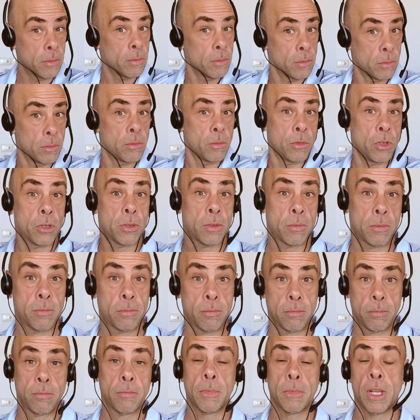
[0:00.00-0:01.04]
just,
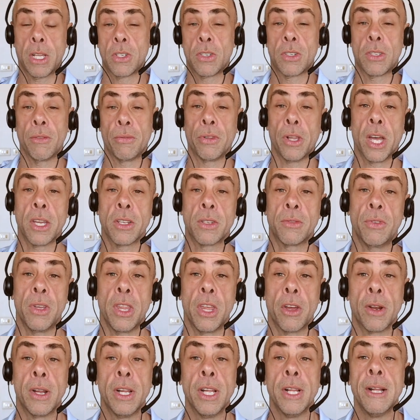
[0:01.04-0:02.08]
that's the philosophy there.
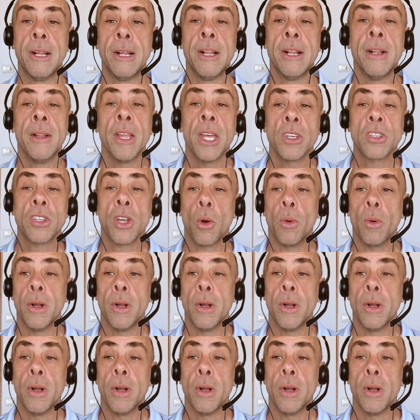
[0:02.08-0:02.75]
So